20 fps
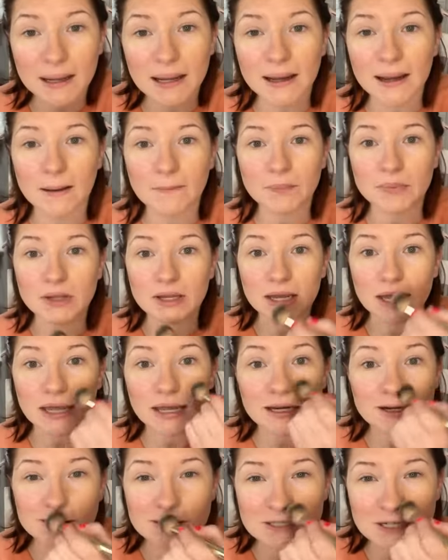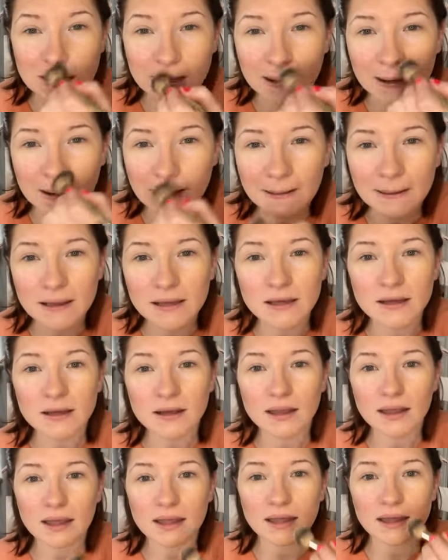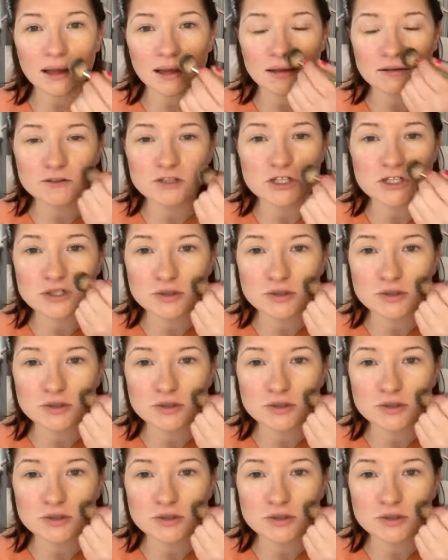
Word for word: my application and